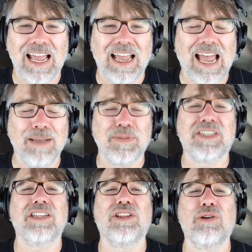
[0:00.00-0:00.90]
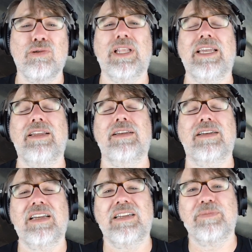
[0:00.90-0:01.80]
Absolutely,
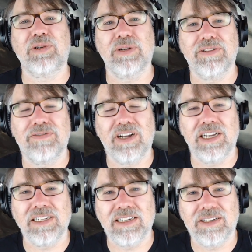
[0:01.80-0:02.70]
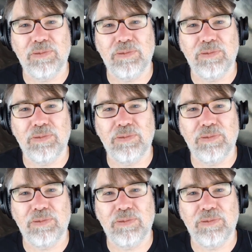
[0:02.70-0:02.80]
I am going to find